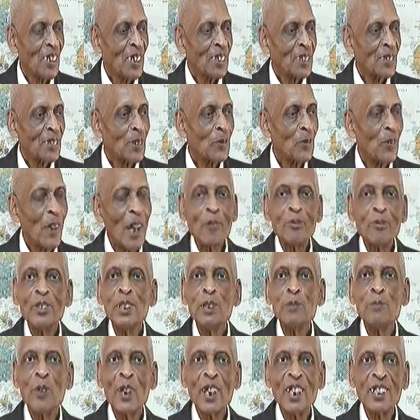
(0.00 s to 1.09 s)
So why would
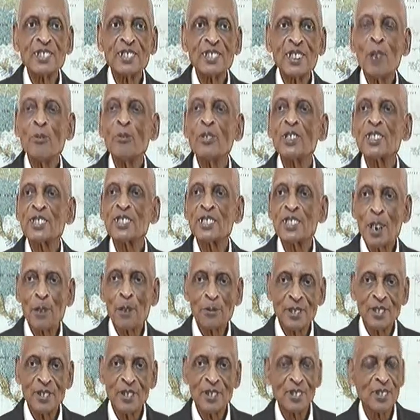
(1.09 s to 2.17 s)
he bring us out with
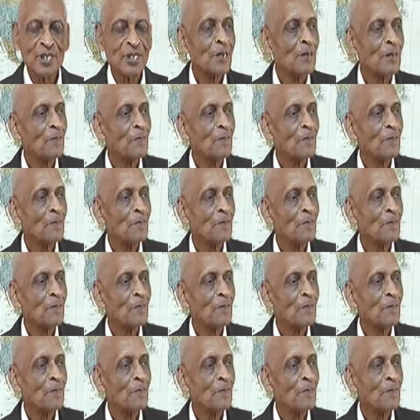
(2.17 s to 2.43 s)
substance